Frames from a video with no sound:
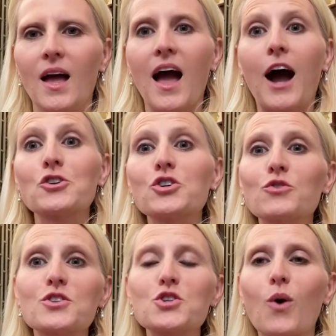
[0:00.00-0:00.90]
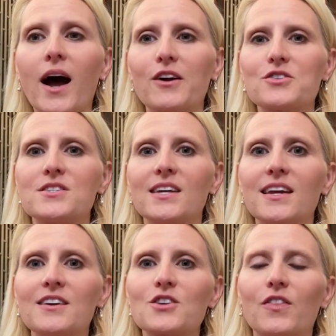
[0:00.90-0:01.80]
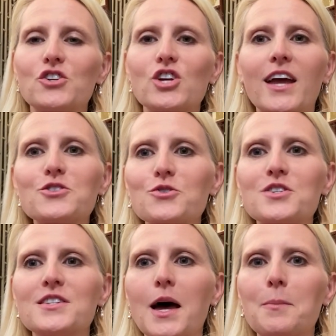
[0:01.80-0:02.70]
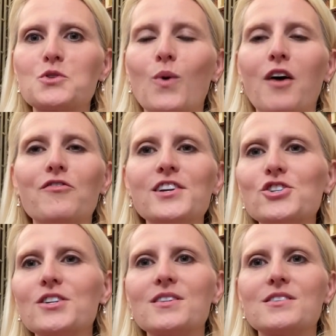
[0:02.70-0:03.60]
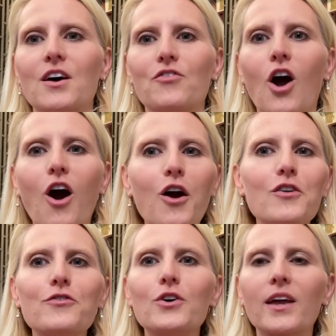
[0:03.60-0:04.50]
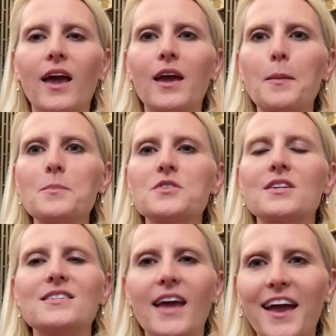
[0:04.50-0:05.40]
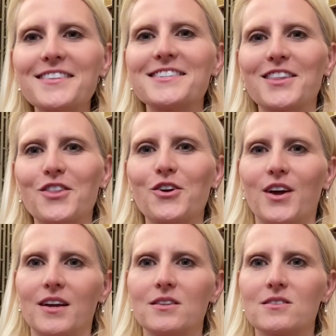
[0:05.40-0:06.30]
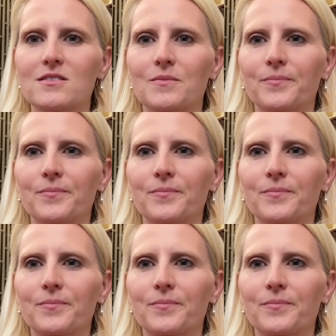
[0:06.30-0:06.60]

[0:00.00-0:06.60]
Our children's choir sings on the chancel steps while visions of carnival games dance in their heads.